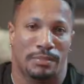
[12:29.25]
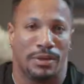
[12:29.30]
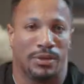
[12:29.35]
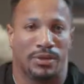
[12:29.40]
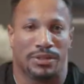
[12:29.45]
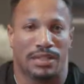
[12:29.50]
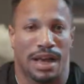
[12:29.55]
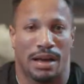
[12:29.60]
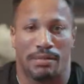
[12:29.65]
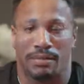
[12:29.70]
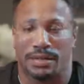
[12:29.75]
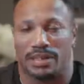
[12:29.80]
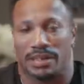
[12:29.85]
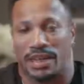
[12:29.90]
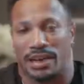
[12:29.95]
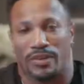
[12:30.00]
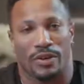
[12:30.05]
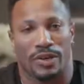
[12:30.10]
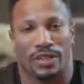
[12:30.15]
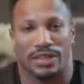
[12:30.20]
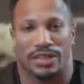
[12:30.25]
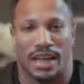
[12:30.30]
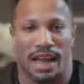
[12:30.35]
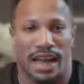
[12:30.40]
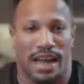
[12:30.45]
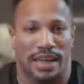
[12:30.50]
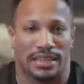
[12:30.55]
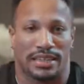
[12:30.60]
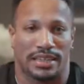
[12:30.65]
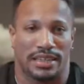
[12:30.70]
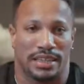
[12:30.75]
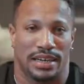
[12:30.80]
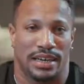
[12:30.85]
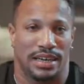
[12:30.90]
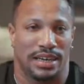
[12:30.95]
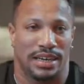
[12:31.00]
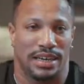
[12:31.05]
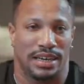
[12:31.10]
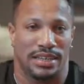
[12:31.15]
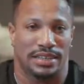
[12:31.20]
meal time is never exact.
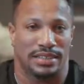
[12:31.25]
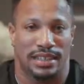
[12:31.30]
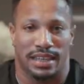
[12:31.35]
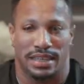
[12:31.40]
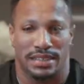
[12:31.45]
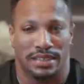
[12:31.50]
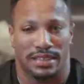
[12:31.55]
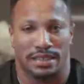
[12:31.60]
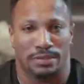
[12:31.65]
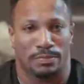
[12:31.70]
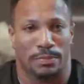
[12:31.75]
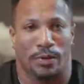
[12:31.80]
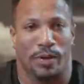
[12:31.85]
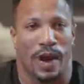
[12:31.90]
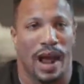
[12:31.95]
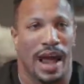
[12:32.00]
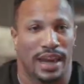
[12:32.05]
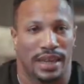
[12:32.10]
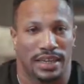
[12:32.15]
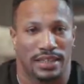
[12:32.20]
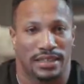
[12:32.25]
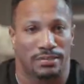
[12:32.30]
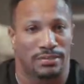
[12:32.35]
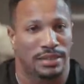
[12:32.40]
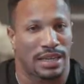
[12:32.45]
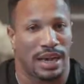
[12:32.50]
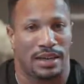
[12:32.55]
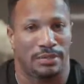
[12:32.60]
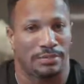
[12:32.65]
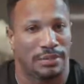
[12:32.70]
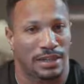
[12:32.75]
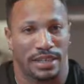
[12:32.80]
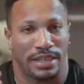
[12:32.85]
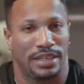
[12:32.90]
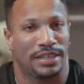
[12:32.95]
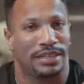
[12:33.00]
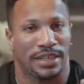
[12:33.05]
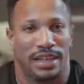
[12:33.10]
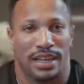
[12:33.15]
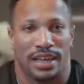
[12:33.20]
Uh, it, it's sporadic sometimes
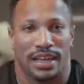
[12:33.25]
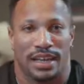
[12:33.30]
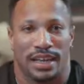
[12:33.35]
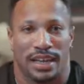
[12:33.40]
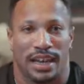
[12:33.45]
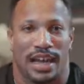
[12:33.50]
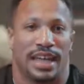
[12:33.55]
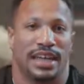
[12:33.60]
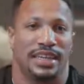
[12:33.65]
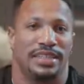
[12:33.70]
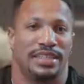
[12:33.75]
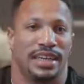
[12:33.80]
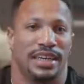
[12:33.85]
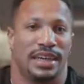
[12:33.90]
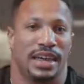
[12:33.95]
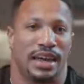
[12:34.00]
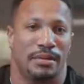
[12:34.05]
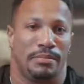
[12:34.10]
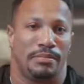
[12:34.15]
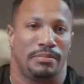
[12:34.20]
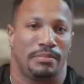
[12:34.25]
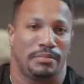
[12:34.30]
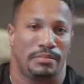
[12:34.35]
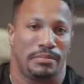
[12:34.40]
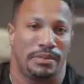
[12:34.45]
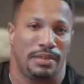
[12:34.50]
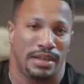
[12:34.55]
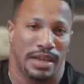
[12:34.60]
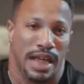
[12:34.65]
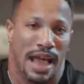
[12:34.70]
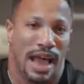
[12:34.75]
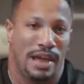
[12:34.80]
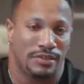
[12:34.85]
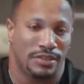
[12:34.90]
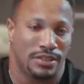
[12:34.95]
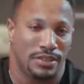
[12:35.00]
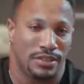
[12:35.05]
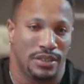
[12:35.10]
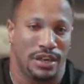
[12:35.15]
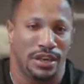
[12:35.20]
because, like I said, I have
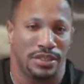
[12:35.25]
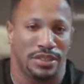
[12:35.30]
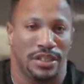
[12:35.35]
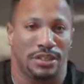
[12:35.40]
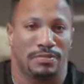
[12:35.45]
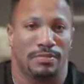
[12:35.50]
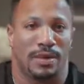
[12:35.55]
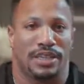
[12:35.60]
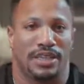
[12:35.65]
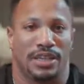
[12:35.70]
to adjust my